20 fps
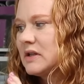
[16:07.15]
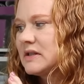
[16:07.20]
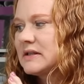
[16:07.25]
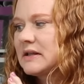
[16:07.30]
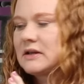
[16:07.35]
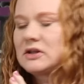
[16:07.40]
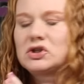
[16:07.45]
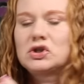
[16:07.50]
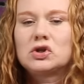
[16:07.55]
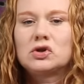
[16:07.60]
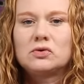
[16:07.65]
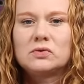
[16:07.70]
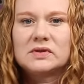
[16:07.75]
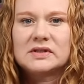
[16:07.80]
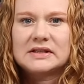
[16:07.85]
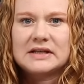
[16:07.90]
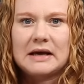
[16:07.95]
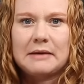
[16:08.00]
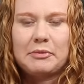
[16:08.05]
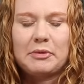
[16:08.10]
It's a
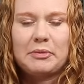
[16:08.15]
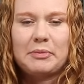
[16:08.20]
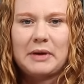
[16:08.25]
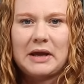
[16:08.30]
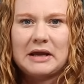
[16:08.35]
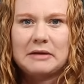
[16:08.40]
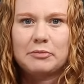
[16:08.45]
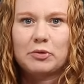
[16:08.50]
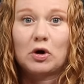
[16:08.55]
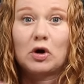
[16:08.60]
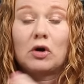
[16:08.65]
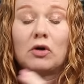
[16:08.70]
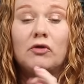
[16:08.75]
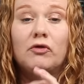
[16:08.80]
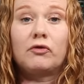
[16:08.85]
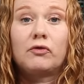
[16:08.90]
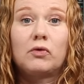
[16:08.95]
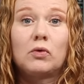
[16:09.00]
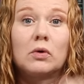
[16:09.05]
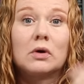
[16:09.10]
two-step paper
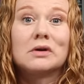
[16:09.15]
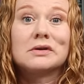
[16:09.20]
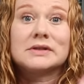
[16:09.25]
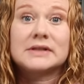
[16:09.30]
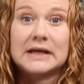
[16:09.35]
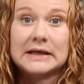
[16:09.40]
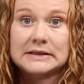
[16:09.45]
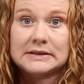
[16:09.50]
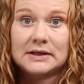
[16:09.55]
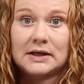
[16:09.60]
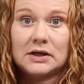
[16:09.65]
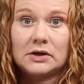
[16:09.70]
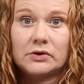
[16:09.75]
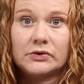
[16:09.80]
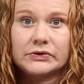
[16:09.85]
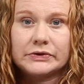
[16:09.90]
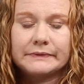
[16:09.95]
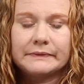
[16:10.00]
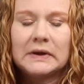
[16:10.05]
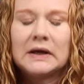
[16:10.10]
for
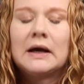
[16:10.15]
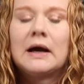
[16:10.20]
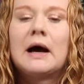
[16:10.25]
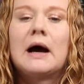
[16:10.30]
textiles.